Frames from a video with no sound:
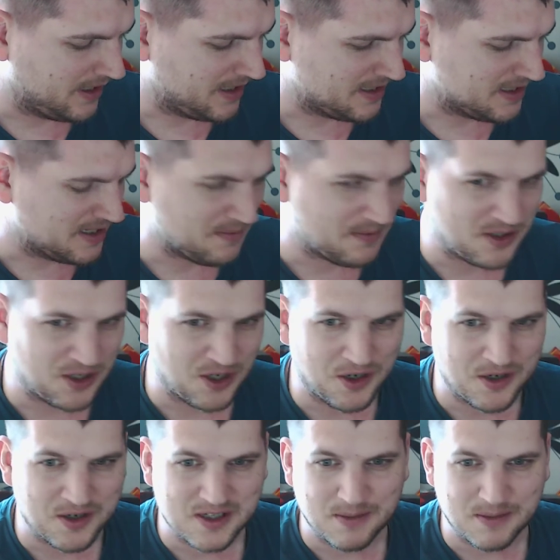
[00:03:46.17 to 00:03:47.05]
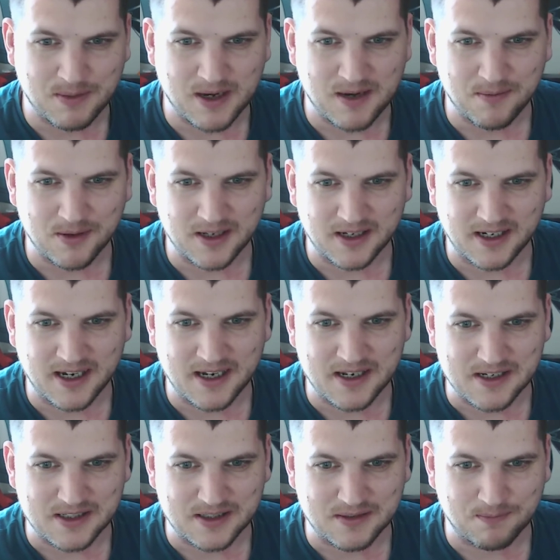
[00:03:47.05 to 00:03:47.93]
he turns the people
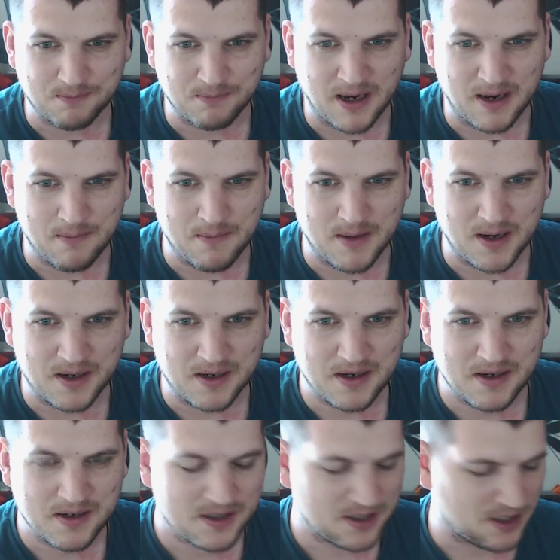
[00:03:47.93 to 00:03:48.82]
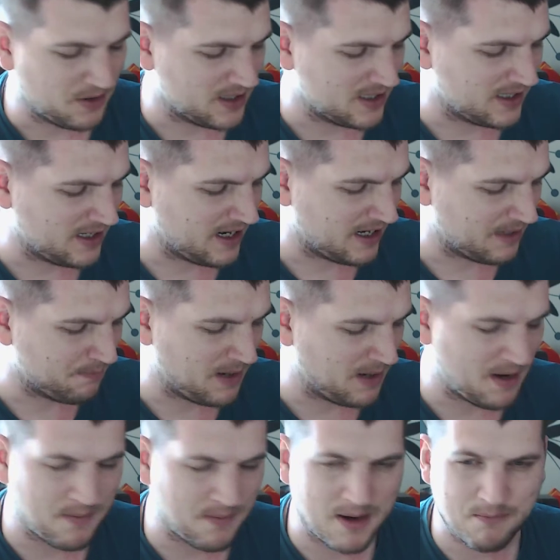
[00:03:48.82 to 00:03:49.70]
against Batman. So it's like
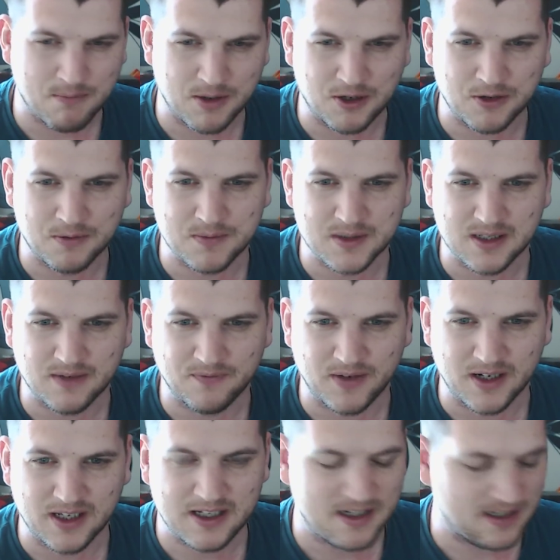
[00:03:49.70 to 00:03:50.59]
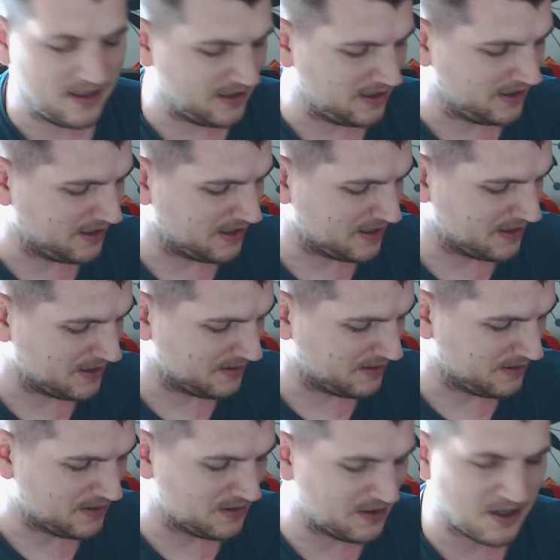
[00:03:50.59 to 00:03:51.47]
Batman becomes the villain and
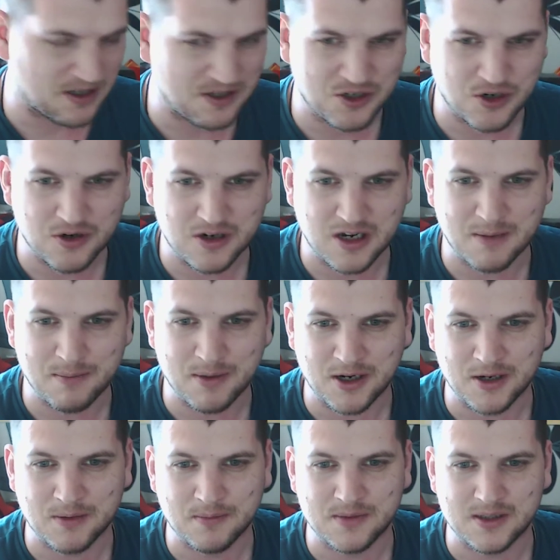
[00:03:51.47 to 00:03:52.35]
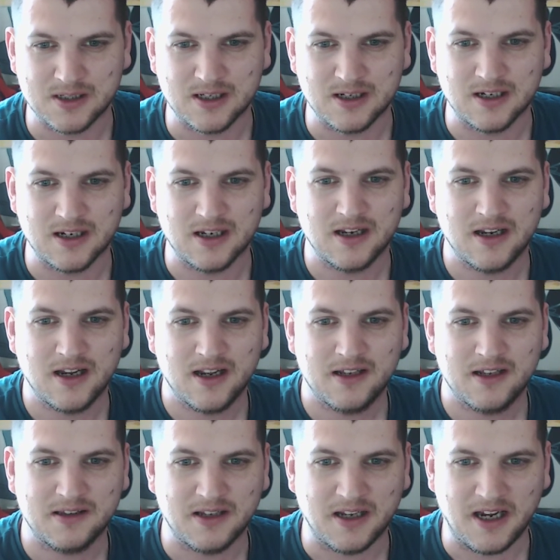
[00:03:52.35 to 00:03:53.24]
the Joker becomes the
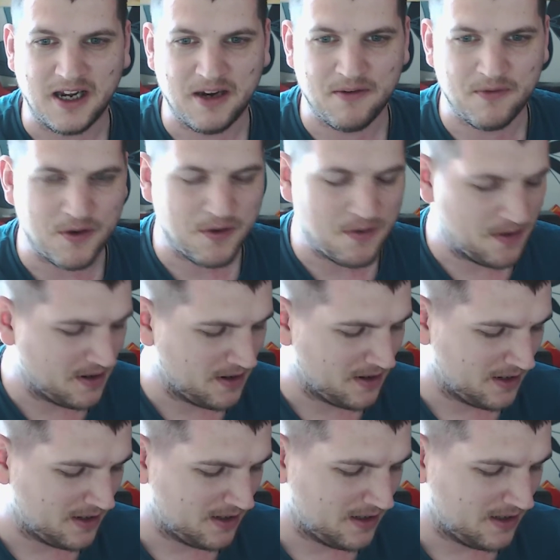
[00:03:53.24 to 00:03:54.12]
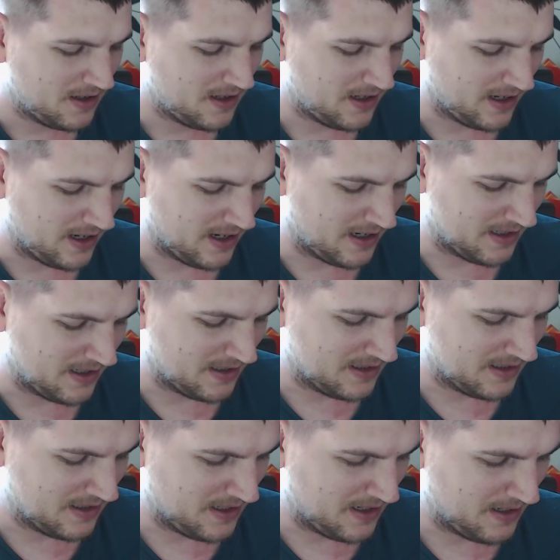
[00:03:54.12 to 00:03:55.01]
hero,
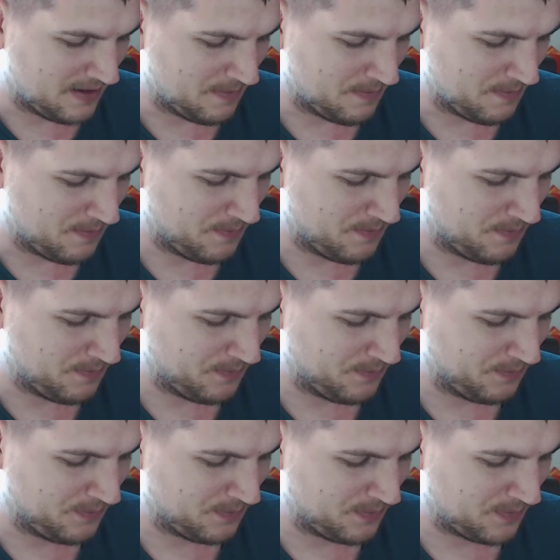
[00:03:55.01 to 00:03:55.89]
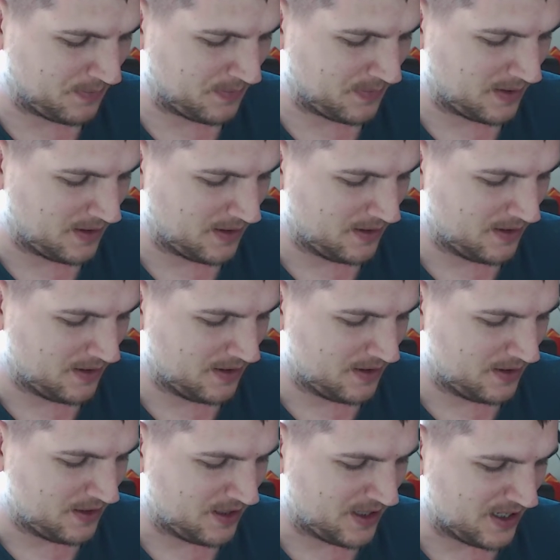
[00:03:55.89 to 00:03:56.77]
and
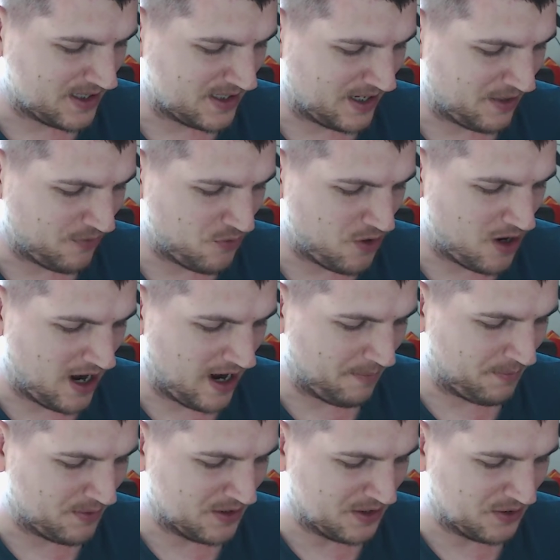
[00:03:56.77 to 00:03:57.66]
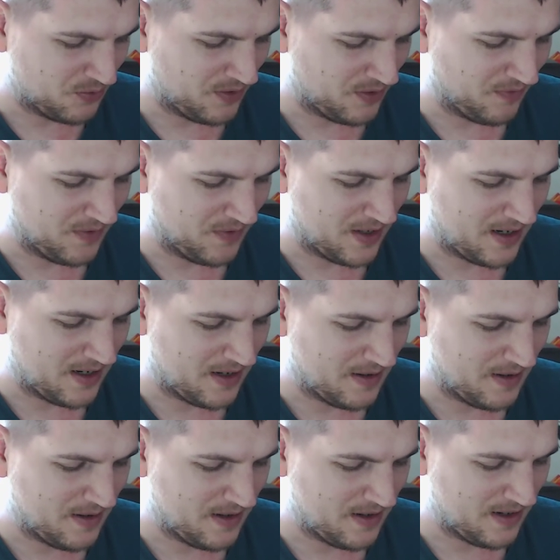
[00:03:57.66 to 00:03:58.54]
it's like what happens with that.
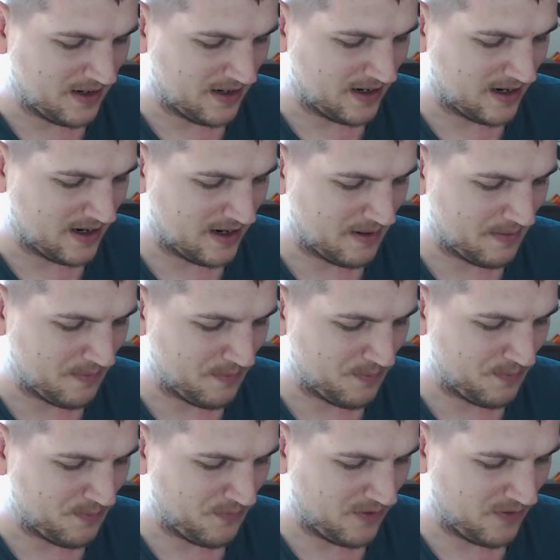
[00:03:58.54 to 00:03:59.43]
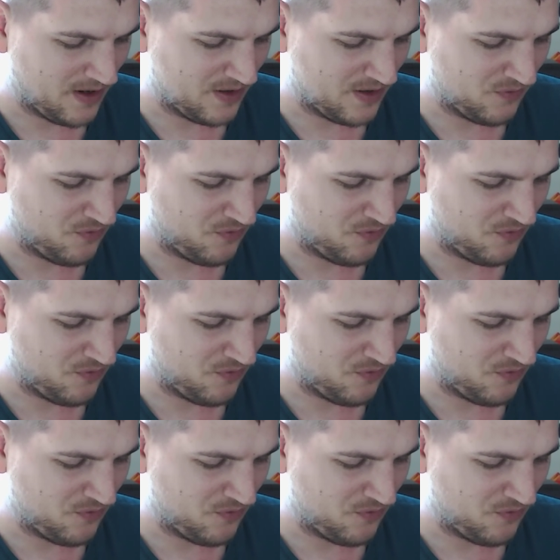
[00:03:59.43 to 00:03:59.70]
It's